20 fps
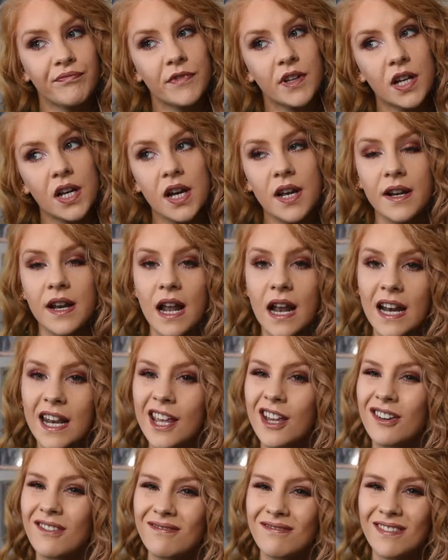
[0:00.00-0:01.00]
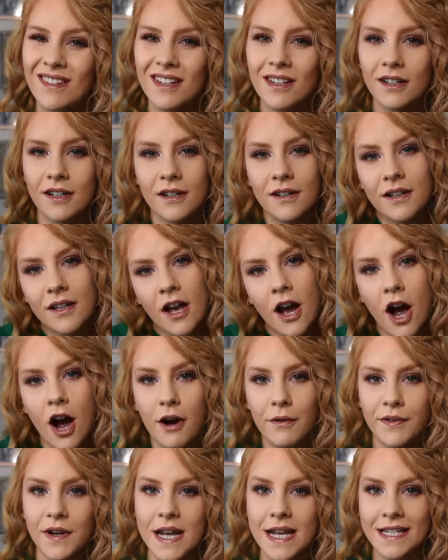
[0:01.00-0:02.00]
yeah, Natalie, yeah, you're
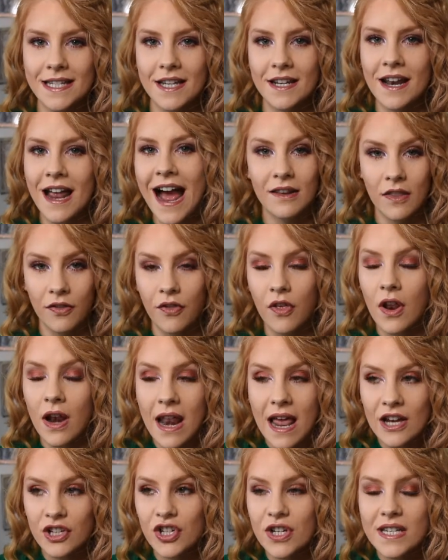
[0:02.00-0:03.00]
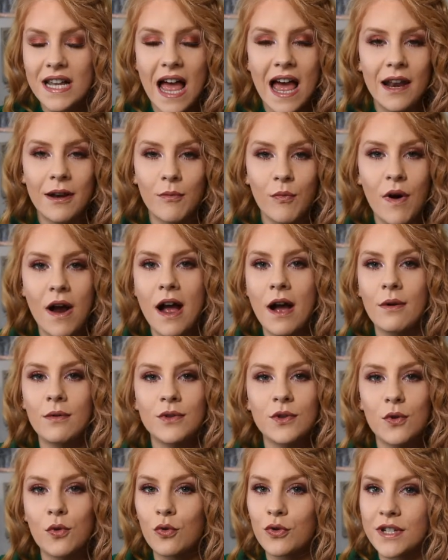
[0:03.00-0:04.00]
half decent. The lashes and
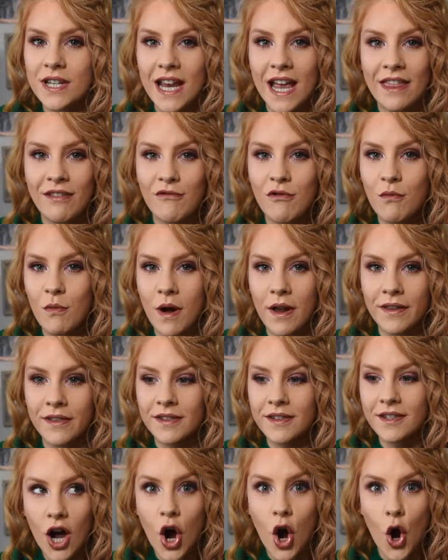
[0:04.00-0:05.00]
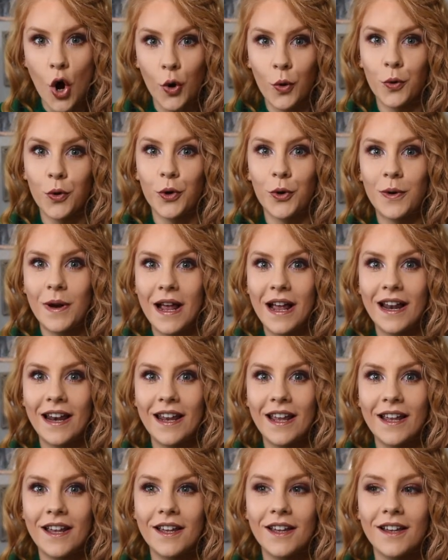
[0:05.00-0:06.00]
brows all together at once, a whole new
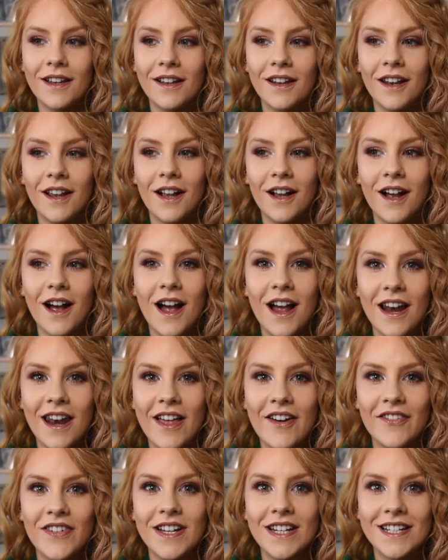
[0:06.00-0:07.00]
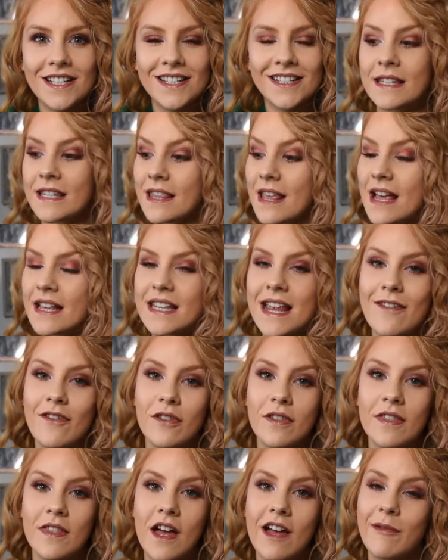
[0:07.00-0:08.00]
Natalie. Like, I love it. So that's
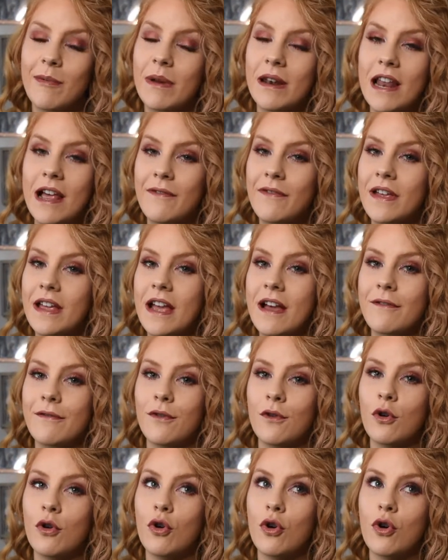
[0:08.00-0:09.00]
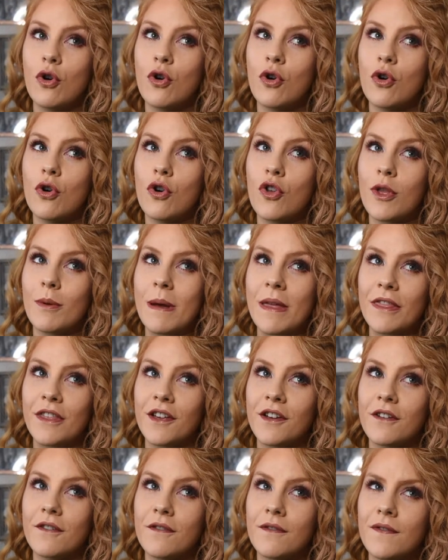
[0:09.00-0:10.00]
everything that I've been loving for the month
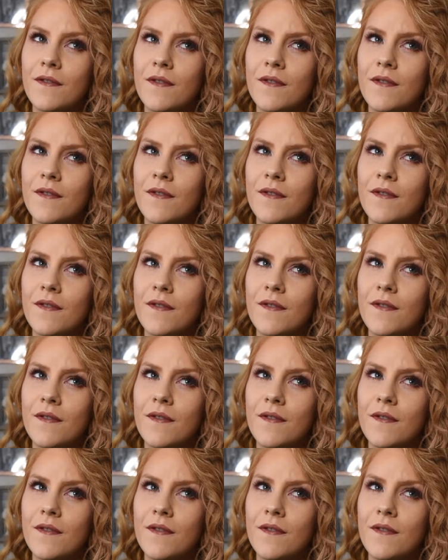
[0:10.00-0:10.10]
of